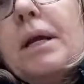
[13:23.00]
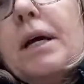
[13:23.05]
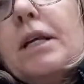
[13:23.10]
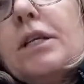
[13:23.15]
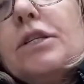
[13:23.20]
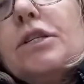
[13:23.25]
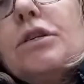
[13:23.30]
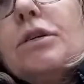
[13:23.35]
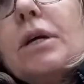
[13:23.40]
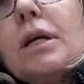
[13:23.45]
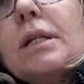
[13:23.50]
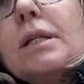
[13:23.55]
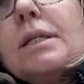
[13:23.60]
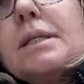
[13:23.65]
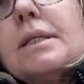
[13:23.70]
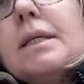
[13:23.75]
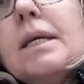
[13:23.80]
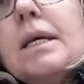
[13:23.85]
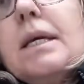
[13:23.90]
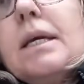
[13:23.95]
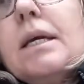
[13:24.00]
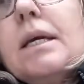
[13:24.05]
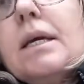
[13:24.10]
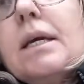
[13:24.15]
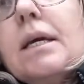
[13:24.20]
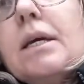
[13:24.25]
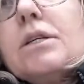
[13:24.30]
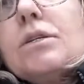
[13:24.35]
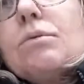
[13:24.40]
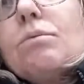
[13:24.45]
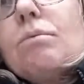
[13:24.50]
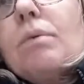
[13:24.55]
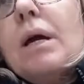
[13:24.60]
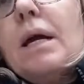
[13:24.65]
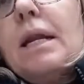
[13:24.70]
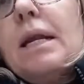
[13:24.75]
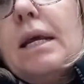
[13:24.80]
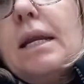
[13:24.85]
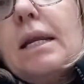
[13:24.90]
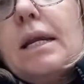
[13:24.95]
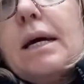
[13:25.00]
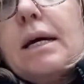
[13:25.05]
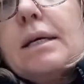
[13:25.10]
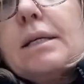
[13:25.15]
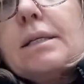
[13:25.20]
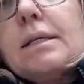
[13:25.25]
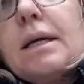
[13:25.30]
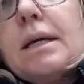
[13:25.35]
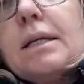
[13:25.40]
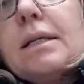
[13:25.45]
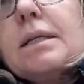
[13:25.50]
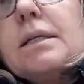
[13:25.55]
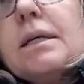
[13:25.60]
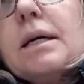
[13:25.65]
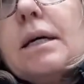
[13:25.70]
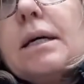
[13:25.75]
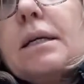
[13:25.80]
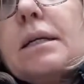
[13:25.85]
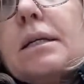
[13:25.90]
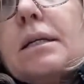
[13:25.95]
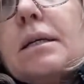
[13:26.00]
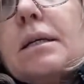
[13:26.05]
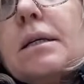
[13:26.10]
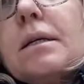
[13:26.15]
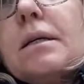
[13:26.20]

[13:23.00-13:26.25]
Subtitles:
it, you can see it's really nice and tight.